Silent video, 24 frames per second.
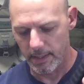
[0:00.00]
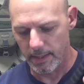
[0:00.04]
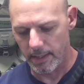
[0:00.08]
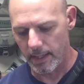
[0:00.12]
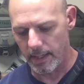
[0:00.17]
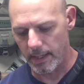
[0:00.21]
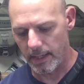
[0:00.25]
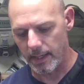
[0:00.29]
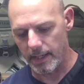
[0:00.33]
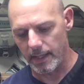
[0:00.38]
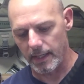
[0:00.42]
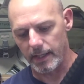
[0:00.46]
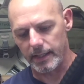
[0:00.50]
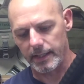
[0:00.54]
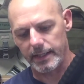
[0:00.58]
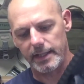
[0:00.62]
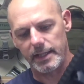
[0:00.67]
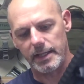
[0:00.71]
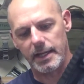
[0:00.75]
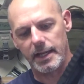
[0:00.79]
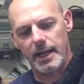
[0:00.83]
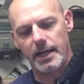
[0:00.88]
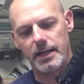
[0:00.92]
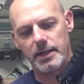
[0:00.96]

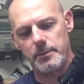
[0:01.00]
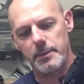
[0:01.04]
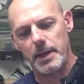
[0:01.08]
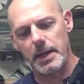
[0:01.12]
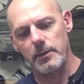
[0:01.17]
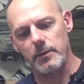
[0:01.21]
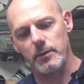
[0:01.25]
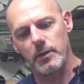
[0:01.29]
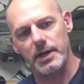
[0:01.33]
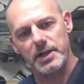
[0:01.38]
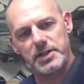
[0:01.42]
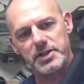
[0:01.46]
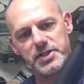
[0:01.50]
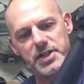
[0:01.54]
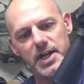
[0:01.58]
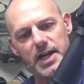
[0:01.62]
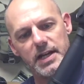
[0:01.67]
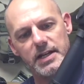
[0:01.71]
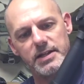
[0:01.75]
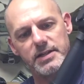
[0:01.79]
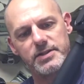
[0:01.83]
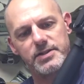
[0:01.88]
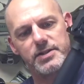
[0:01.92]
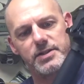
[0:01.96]
Again, you may want to
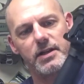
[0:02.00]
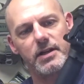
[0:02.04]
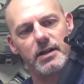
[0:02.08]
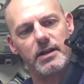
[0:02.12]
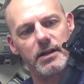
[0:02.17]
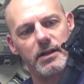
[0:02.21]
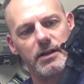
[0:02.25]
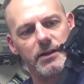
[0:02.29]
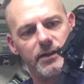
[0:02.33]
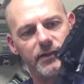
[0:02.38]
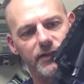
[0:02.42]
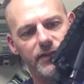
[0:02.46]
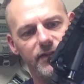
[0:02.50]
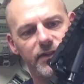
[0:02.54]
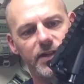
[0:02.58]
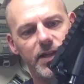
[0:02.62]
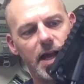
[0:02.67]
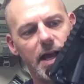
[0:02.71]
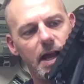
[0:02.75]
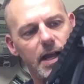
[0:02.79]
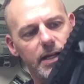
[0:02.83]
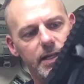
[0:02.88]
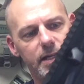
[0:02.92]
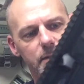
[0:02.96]
change the
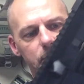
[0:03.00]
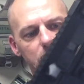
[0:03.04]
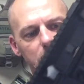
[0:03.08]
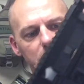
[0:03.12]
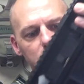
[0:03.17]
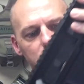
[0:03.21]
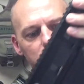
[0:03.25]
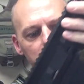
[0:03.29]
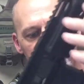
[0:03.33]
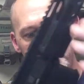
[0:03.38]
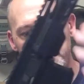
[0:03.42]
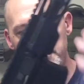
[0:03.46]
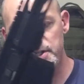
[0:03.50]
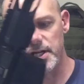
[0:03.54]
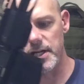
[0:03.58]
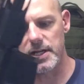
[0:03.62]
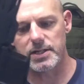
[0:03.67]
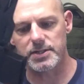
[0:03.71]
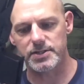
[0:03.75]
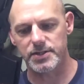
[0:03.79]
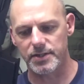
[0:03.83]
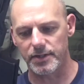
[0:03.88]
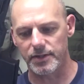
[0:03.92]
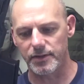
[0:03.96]
stock. You may want to
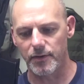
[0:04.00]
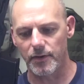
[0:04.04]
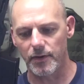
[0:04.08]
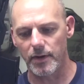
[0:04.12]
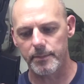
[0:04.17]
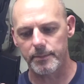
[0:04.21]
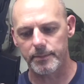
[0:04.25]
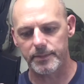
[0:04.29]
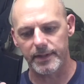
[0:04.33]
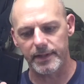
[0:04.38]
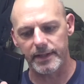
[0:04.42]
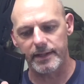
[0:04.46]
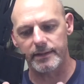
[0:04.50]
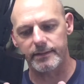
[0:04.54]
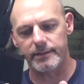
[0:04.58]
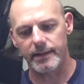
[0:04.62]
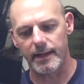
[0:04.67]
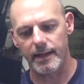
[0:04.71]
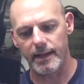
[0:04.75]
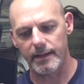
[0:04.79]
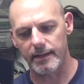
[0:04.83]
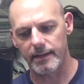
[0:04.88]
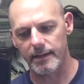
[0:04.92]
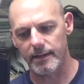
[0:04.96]
change the grip to get
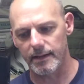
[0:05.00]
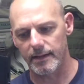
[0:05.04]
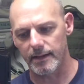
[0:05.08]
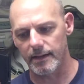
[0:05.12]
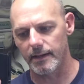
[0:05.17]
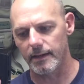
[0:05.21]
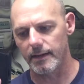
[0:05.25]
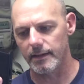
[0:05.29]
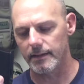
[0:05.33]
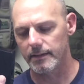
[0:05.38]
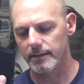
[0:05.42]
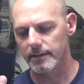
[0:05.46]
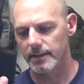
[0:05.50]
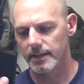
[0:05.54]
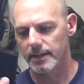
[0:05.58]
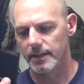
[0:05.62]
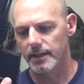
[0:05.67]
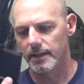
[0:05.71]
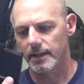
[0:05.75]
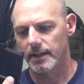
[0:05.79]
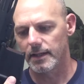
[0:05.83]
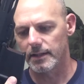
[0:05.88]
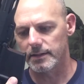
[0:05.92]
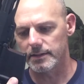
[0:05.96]
that a
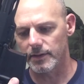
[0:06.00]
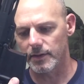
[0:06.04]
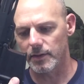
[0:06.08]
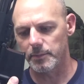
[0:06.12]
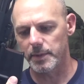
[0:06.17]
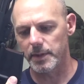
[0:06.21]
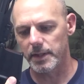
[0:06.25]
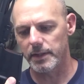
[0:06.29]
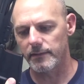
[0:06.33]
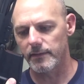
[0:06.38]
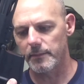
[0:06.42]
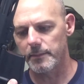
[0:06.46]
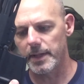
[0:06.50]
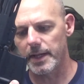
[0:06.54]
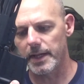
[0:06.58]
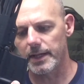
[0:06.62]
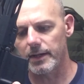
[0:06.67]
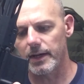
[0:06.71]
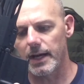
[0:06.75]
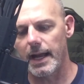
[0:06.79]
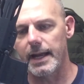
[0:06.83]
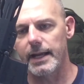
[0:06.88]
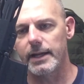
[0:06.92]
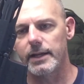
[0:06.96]
little bit of a
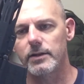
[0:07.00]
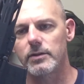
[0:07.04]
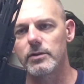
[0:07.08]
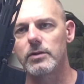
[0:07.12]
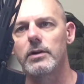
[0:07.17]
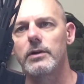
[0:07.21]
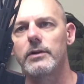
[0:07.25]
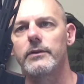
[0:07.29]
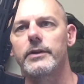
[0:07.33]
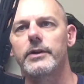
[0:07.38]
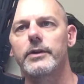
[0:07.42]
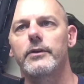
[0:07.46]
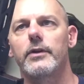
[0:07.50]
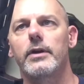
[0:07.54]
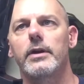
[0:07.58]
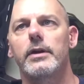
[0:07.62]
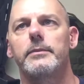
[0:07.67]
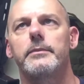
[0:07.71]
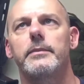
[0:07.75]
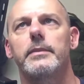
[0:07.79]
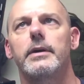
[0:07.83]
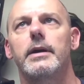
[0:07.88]
better angle on the grip.